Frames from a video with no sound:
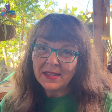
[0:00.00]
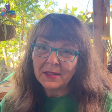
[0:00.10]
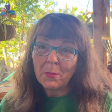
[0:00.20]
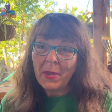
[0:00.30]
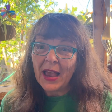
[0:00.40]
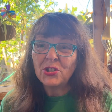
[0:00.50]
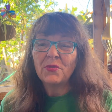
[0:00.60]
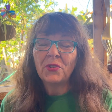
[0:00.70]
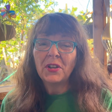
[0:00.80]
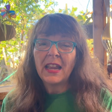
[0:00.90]
and
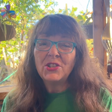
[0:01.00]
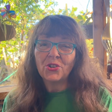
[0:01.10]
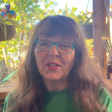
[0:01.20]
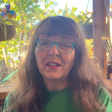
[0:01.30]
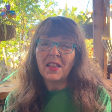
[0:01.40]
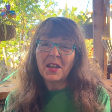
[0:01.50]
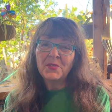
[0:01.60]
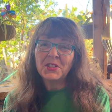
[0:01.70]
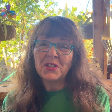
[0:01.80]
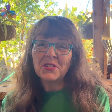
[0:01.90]
compassion for nature that a lot
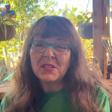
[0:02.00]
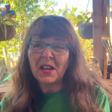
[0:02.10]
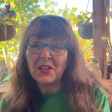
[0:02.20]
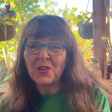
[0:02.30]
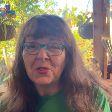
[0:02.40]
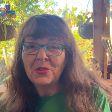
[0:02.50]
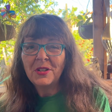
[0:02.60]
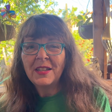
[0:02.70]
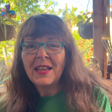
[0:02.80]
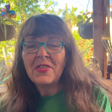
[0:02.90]
of adults I know.
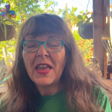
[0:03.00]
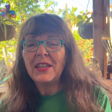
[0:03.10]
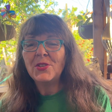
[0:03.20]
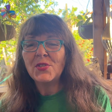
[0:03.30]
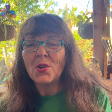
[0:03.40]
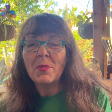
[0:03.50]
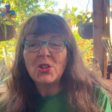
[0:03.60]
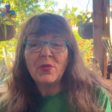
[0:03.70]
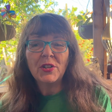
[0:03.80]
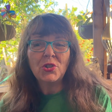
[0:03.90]
Thank you so
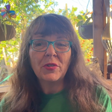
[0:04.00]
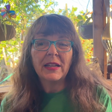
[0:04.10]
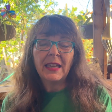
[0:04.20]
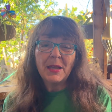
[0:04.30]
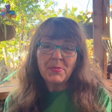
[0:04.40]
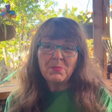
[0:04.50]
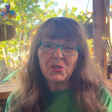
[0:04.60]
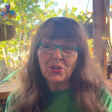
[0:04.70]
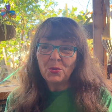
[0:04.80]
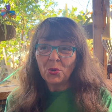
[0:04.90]
much, Victoria. Keep up
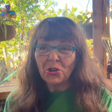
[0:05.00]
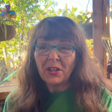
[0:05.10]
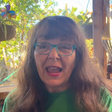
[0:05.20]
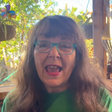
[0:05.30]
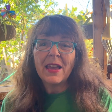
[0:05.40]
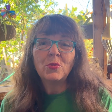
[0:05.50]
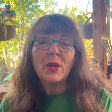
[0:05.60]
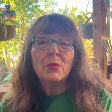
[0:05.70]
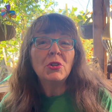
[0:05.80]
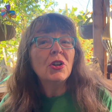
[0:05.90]
the good work, and
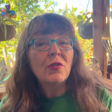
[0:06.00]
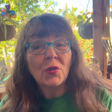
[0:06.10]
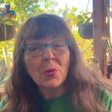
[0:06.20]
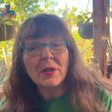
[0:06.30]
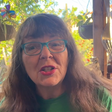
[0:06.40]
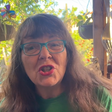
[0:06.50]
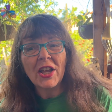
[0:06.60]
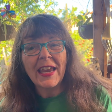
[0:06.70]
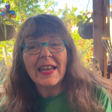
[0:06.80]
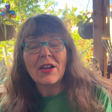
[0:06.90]
we will look forward to
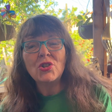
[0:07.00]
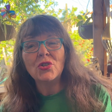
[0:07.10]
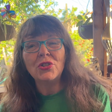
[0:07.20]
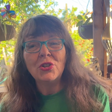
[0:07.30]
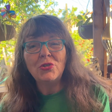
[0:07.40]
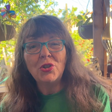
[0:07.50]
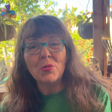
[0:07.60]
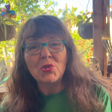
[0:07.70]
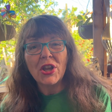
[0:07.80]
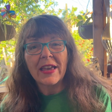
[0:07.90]
checking out your
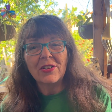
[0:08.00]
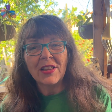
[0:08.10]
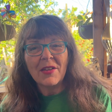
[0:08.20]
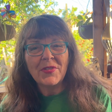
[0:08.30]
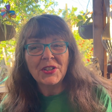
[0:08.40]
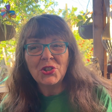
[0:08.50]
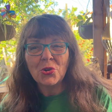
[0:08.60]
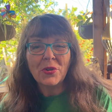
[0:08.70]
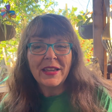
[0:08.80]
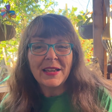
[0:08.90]
YouTube channel at
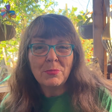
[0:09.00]
Victoria